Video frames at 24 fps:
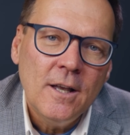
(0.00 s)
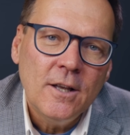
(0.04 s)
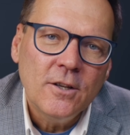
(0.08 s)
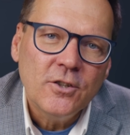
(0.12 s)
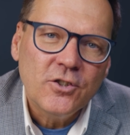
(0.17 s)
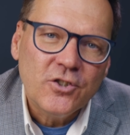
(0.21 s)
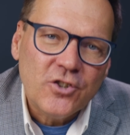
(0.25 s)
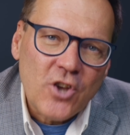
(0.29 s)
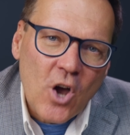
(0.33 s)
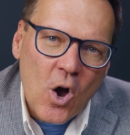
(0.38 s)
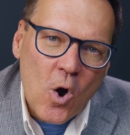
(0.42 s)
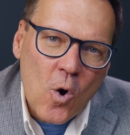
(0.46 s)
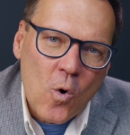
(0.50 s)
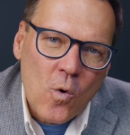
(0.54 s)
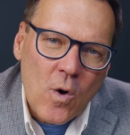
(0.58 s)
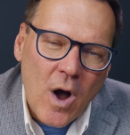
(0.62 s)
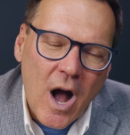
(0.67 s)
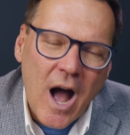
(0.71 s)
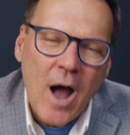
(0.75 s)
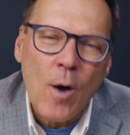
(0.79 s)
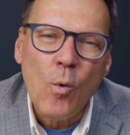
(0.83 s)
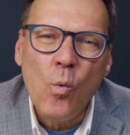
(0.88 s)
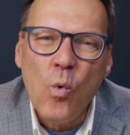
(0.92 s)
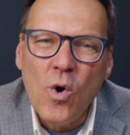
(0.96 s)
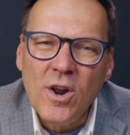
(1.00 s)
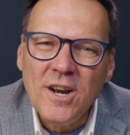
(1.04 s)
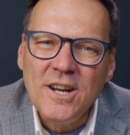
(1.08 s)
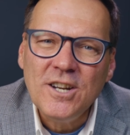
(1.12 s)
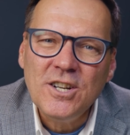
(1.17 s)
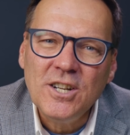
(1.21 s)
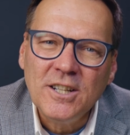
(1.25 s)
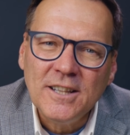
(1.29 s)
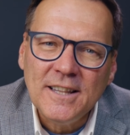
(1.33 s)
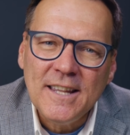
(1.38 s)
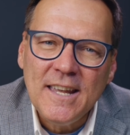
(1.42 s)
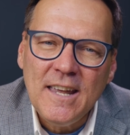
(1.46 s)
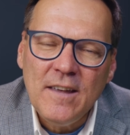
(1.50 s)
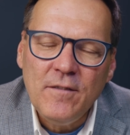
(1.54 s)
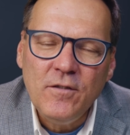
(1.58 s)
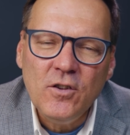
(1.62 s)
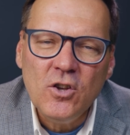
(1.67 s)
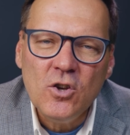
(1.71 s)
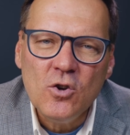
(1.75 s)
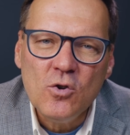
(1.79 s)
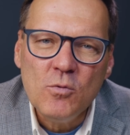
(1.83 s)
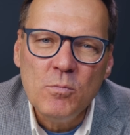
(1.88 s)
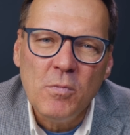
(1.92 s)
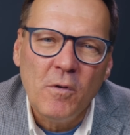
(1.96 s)
So I wanted to leave
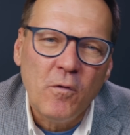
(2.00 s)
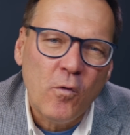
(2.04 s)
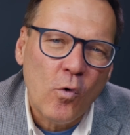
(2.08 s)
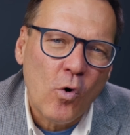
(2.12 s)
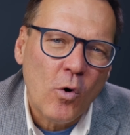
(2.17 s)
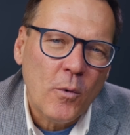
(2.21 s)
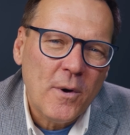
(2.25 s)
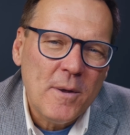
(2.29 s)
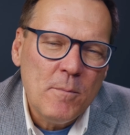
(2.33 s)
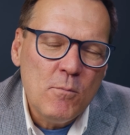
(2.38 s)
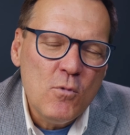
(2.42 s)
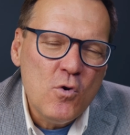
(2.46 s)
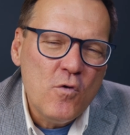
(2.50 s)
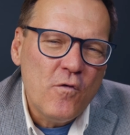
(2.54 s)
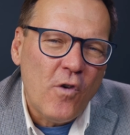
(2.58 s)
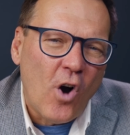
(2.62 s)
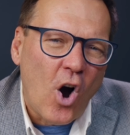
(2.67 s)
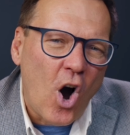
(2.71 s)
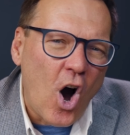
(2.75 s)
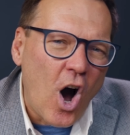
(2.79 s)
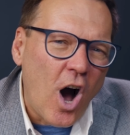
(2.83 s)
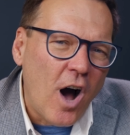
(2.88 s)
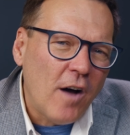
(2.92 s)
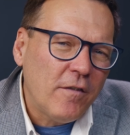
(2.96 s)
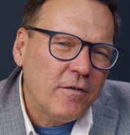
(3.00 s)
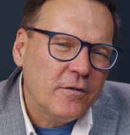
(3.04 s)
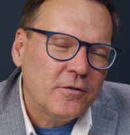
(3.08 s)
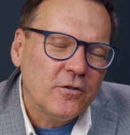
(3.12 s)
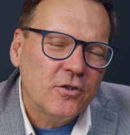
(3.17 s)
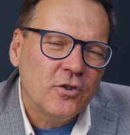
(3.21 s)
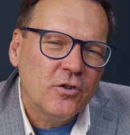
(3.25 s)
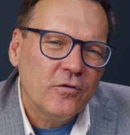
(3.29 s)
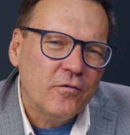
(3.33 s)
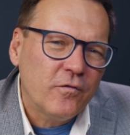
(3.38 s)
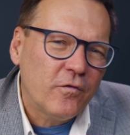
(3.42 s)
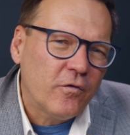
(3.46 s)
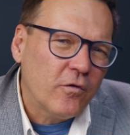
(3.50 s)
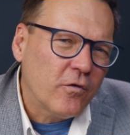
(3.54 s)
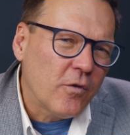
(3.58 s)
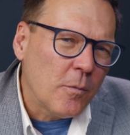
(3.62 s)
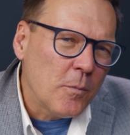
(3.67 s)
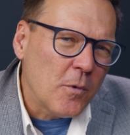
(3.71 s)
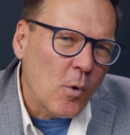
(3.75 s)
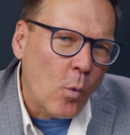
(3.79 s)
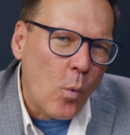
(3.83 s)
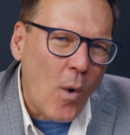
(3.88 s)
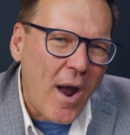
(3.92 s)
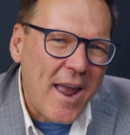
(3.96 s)
you before we move off
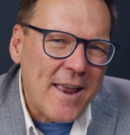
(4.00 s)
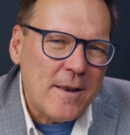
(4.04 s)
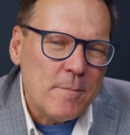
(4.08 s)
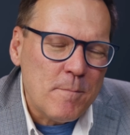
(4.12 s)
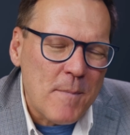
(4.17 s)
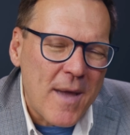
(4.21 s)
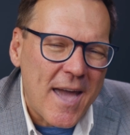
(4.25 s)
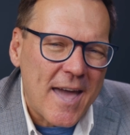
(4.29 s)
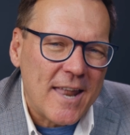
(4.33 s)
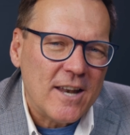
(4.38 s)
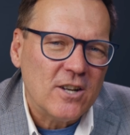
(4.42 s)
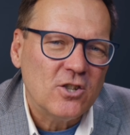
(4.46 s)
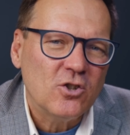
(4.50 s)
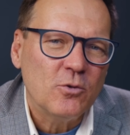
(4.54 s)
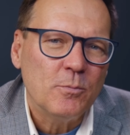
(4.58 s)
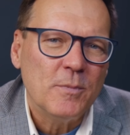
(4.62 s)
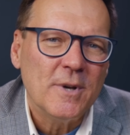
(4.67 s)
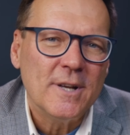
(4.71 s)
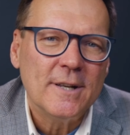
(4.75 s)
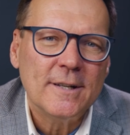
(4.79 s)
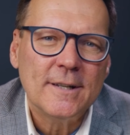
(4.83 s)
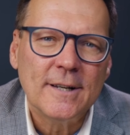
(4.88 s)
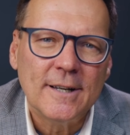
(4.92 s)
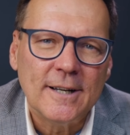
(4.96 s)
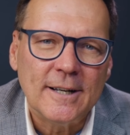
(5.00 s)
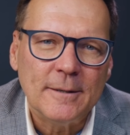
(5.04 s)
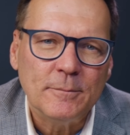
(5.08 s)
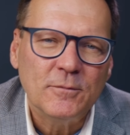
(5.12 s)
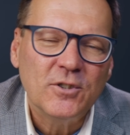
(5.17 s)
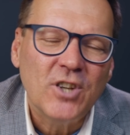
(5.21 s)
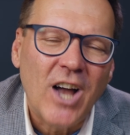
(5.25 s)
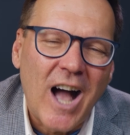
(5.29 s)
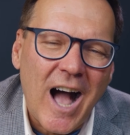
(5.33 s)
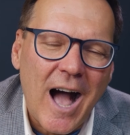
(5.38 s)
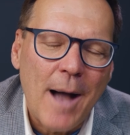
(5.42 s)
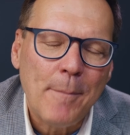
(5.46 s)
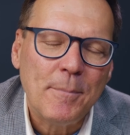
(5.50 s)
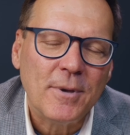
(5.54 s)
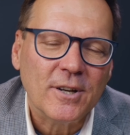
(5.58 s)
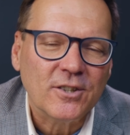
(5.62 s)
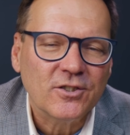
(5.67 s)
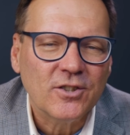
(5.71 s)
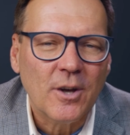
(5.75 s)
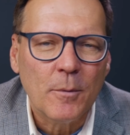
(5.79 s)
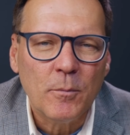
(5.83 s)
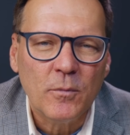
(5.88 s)
from the weight management um, topics.